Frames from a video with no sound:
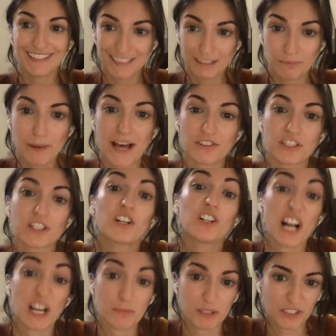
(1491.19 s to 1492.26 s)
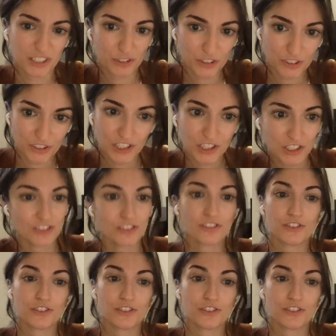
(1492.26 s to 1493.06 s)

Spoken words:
in passing climate legislation.